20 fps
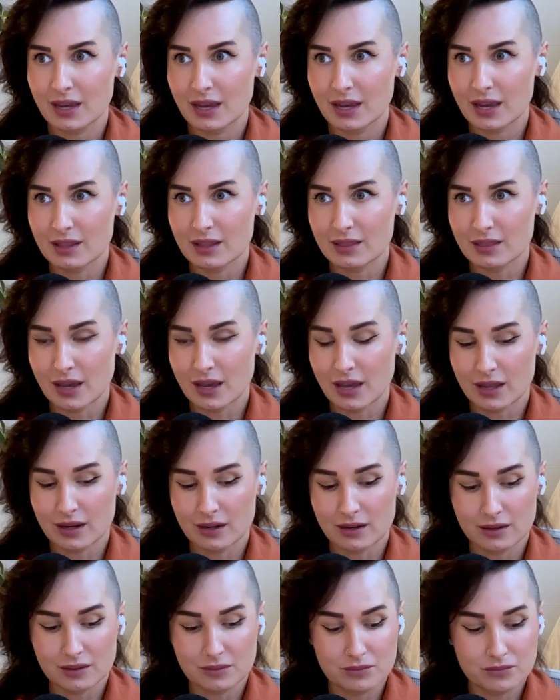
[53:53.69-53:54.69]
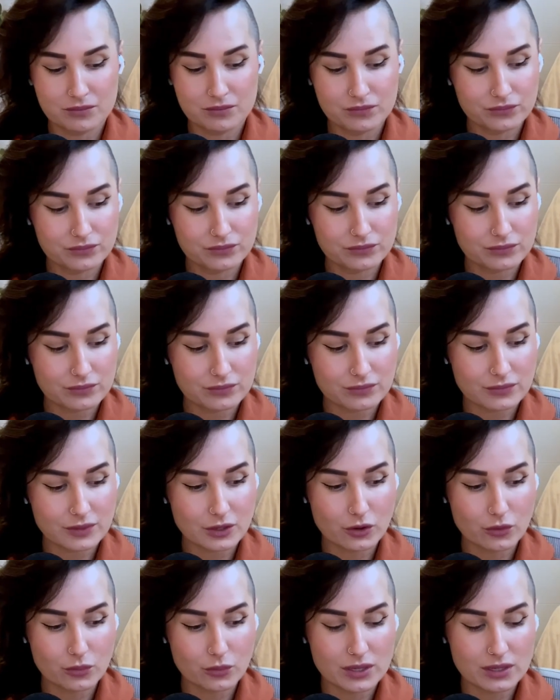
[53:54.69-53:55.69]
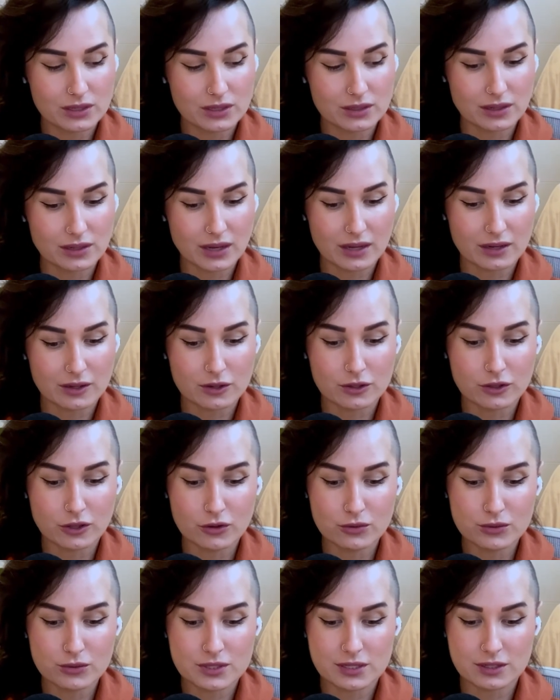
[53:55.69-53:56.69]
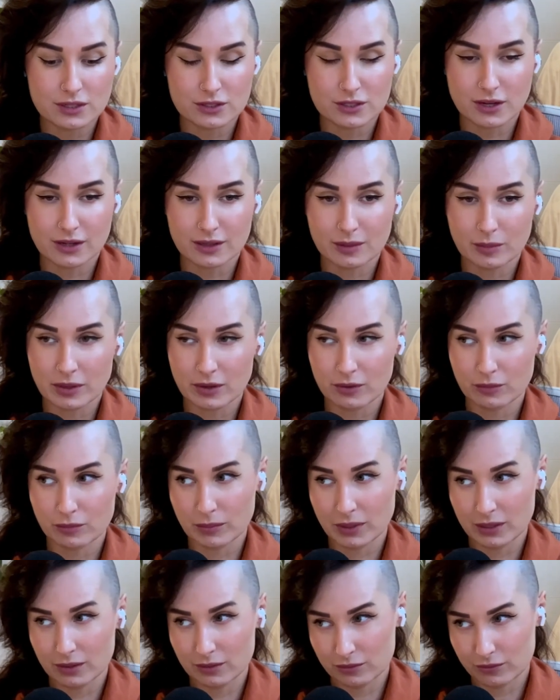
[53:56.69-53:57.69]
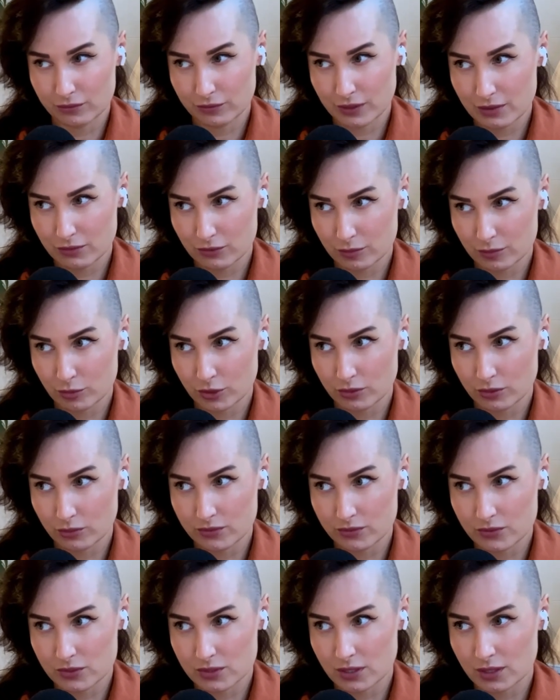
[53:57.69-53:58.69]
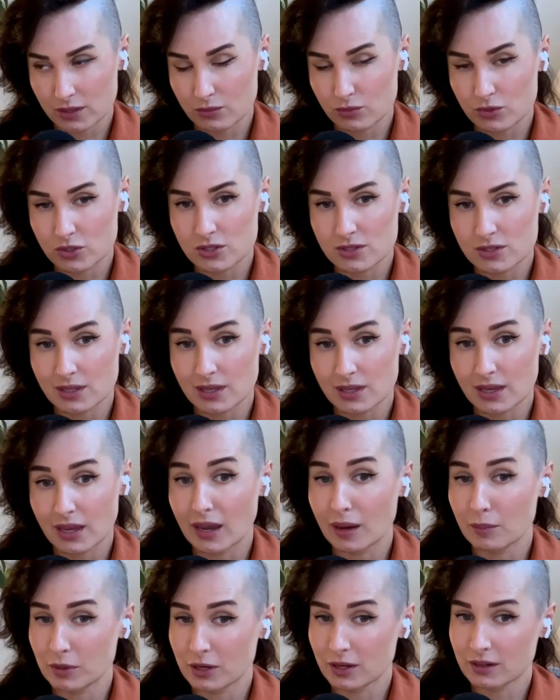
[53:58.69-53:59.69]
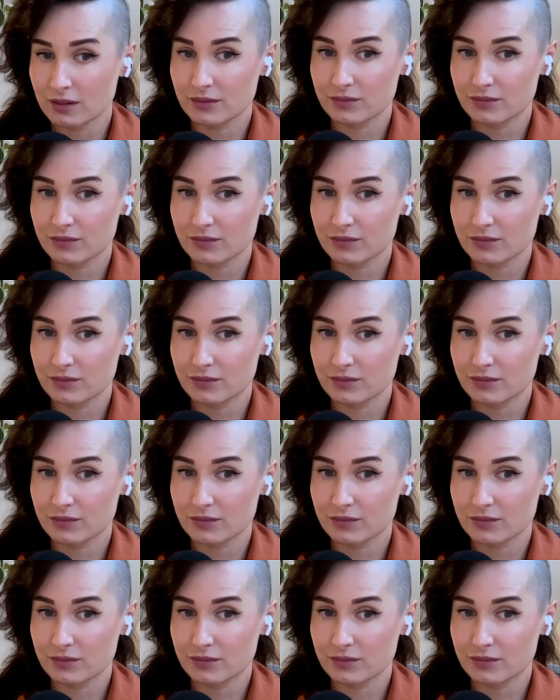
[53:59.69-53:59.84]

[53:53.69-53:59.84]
And then, we can kind of close here talking about my favorite brainwave state, which is gamma.